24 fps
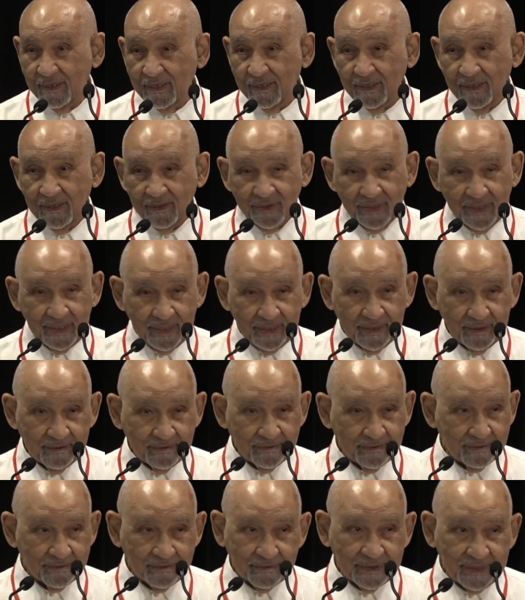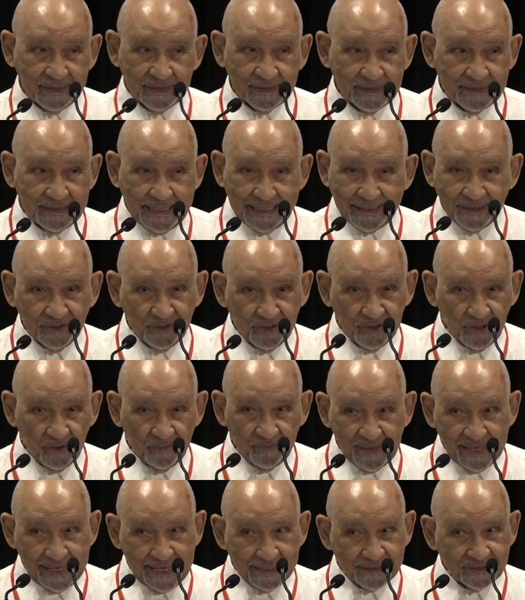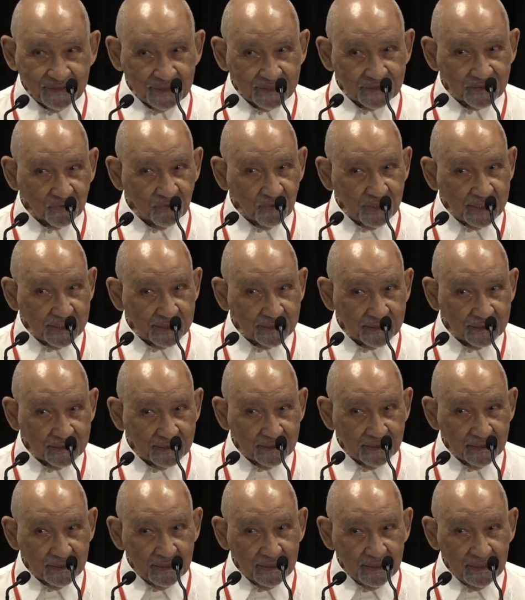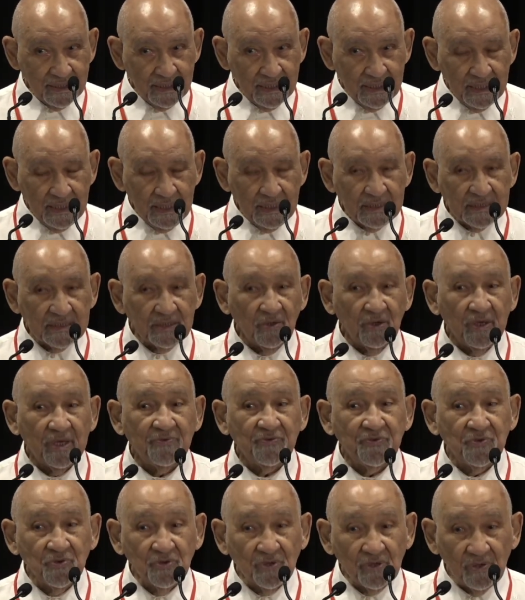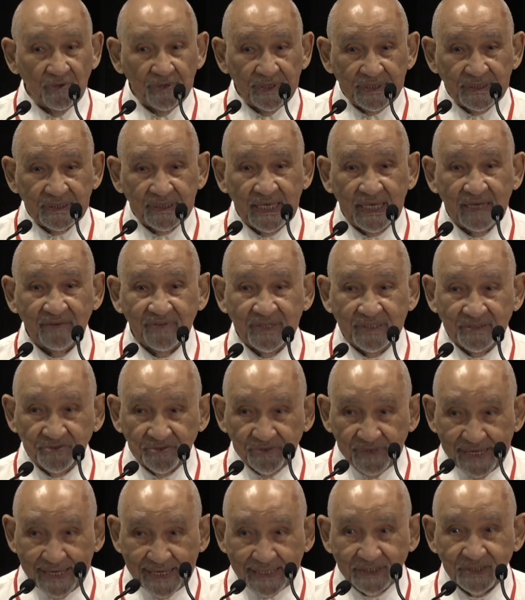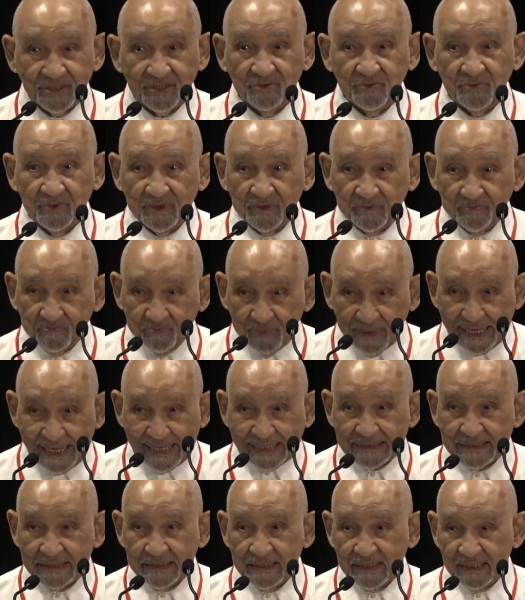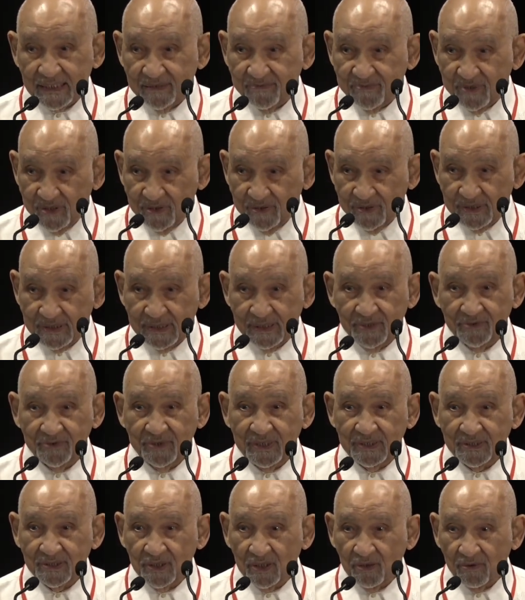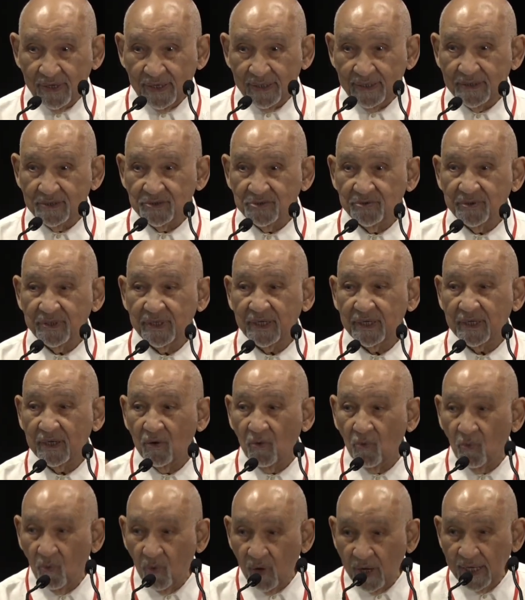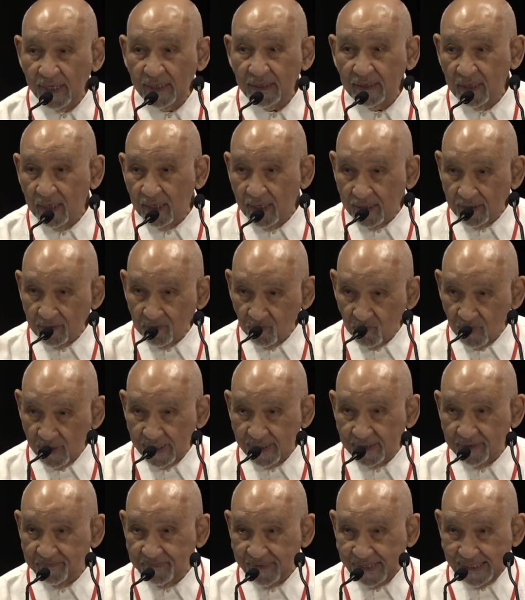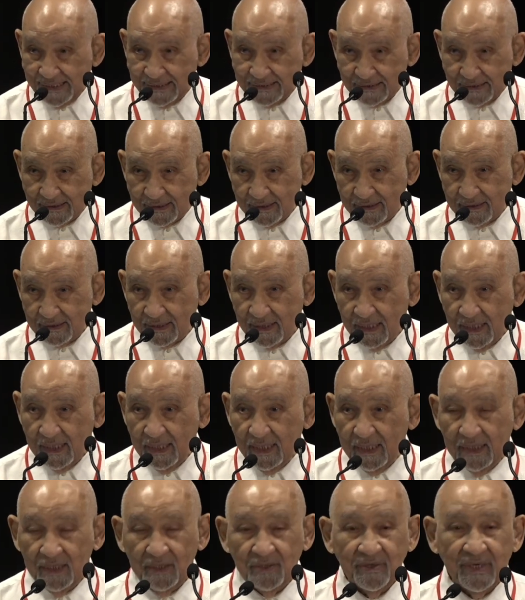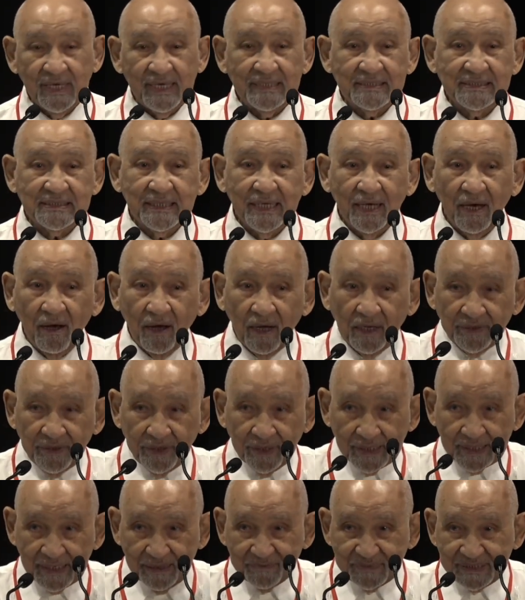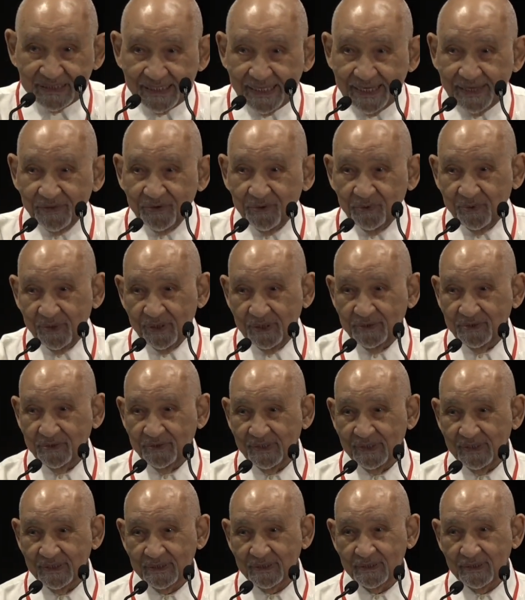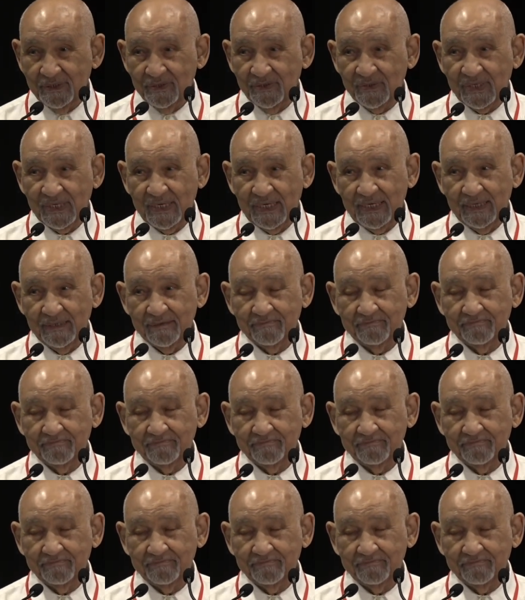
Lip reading: Okay. That's not good or bad, just what? So if you're going to have interaction with blacks in the community, you need to go out and do it on a one-on-one basis. You can't say, oh, you'll come together, we're going to do this, okay?